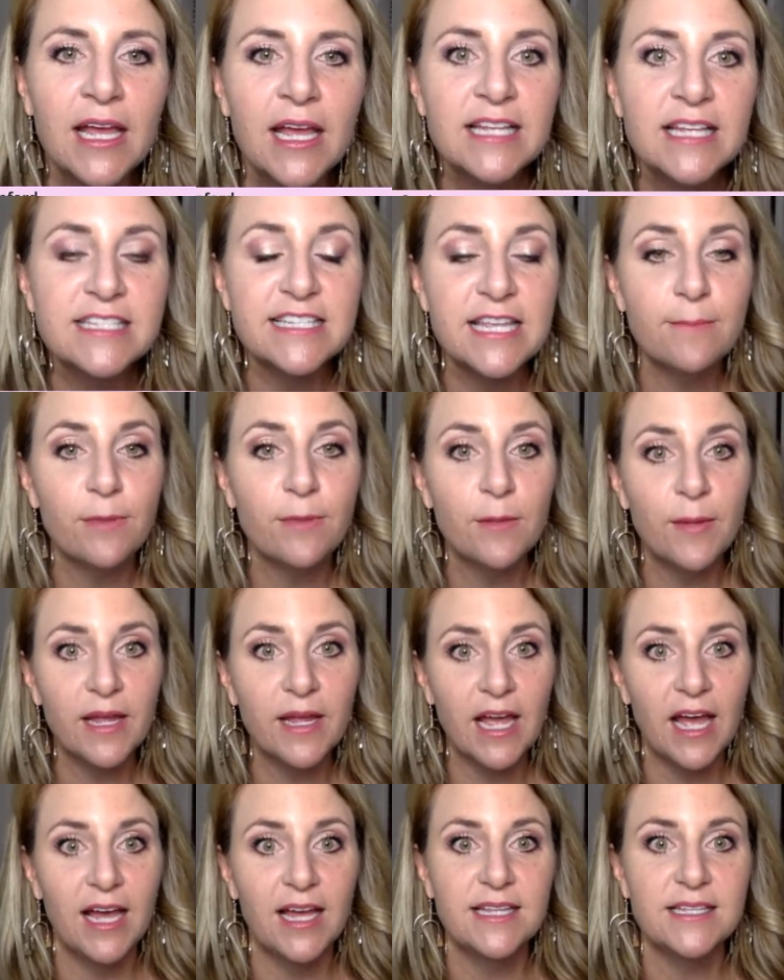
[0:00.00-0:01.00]
Simply
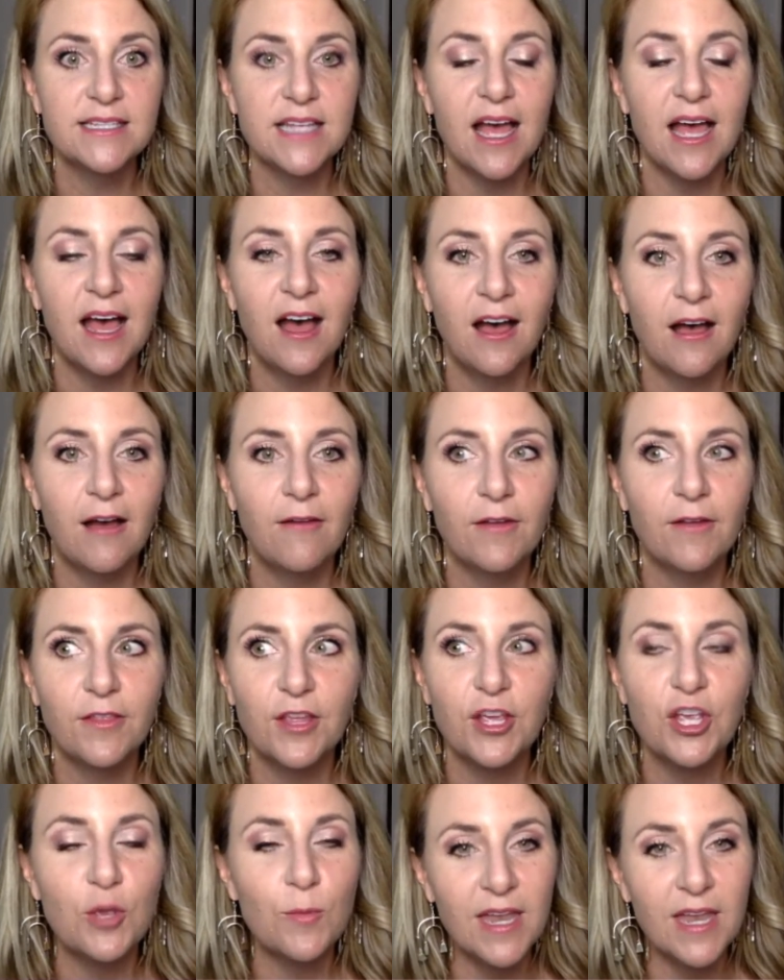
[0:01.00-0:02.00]
because of the
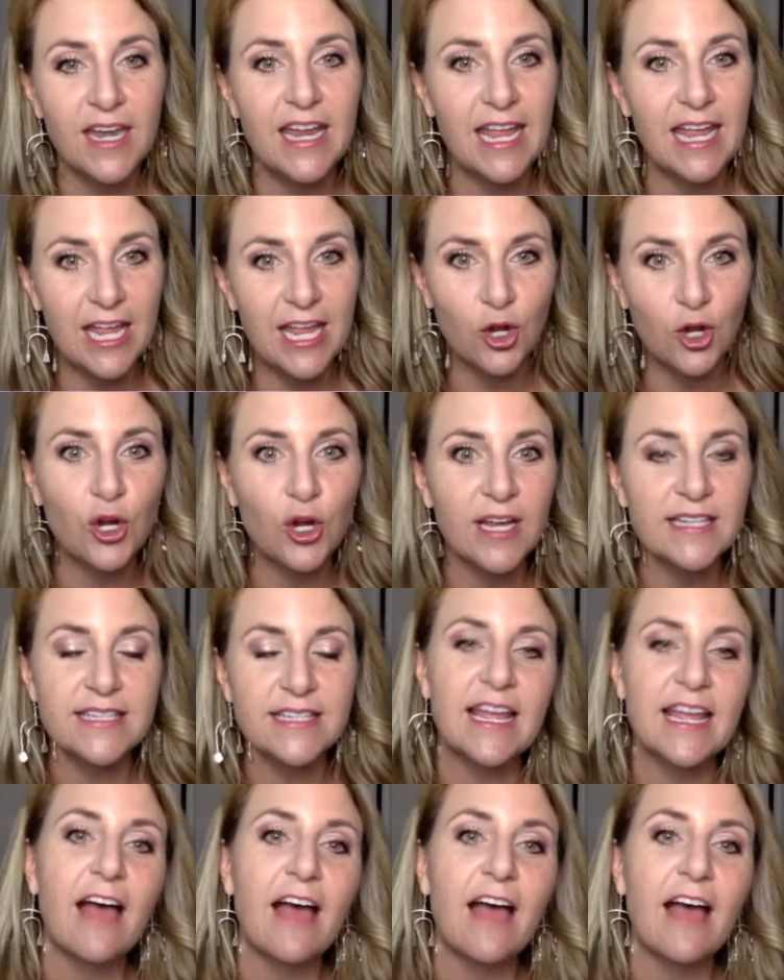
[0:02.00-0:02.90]
humidity increasing,